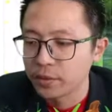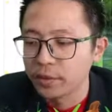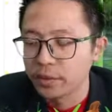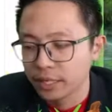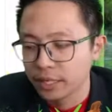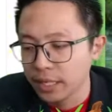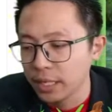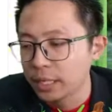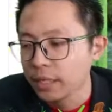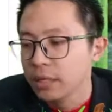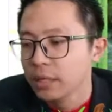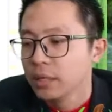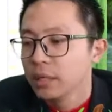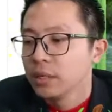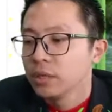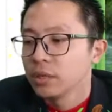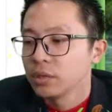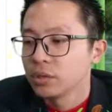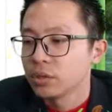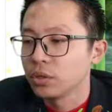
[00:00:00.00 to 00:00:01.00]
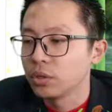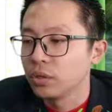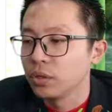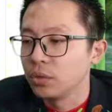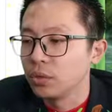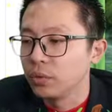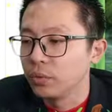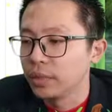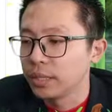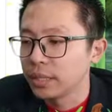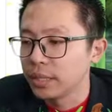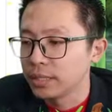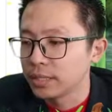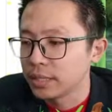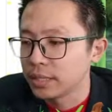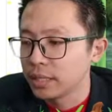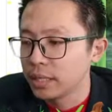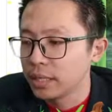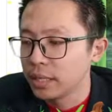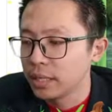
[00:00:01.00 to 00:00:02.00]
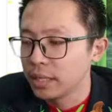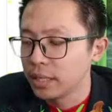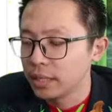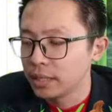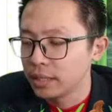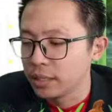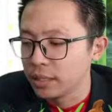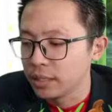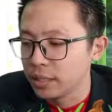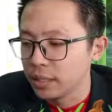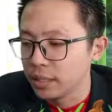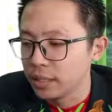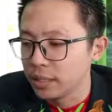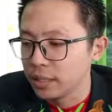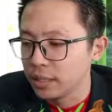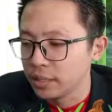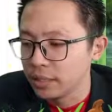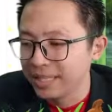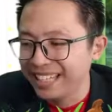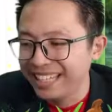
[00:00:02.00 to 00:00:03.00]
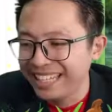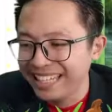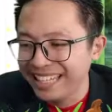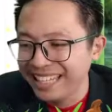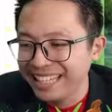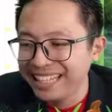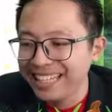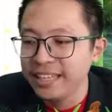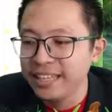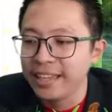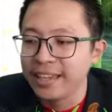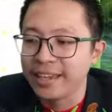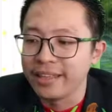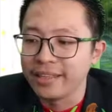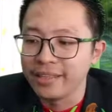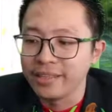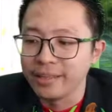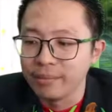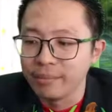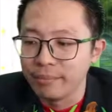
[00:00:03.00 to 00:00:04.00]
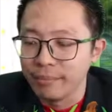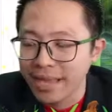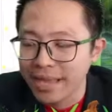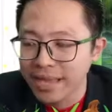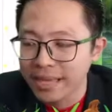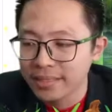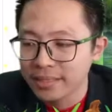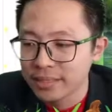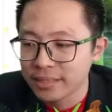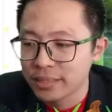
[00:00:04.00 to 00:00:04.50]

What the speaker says: Okay, so we can say the E and the mass,